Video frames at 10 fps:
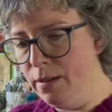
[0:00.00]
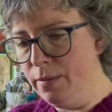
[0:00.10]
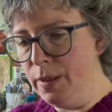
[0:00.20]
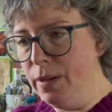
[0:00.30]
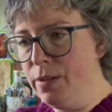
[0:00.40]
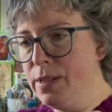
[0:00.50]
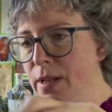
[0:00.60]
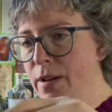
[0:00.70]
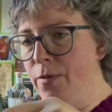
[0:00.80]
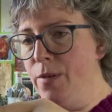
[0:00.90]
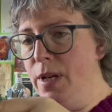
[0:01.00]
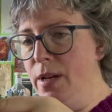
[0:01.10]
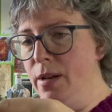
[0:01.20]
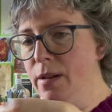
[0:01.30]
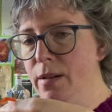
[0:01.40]
because
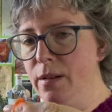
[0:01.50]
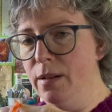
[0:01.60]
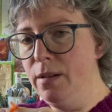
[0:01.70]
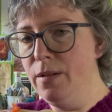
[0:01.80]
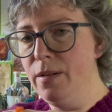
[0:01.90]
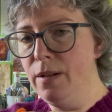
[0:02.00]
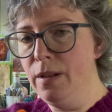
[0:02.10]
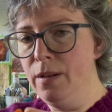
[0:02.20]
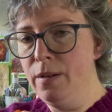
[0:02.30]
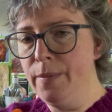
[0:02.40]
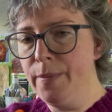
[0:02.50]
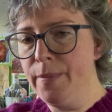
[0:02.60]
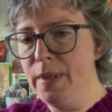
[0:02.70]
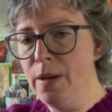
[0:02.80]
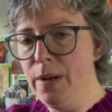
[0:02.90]
every
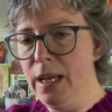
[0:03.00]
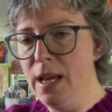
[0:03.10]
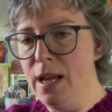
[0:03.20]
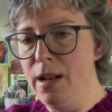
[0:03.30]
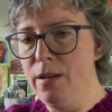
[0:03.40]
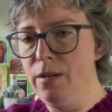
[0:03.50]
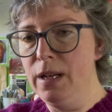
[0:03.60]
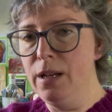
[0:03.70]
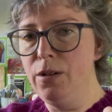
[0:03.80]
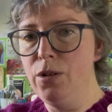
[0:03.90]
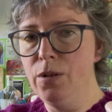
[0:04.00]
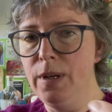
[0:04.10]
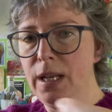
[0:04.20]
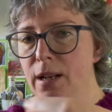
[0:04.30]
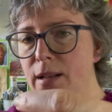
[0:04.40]
now and again you get a
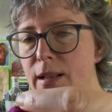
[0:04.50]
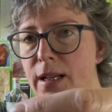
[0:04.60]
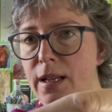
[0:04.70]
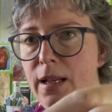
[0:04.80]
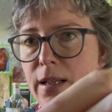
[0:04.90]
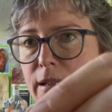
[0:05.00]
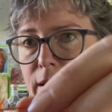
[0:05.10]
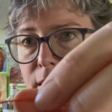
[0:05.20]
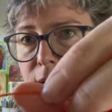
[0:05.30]
join like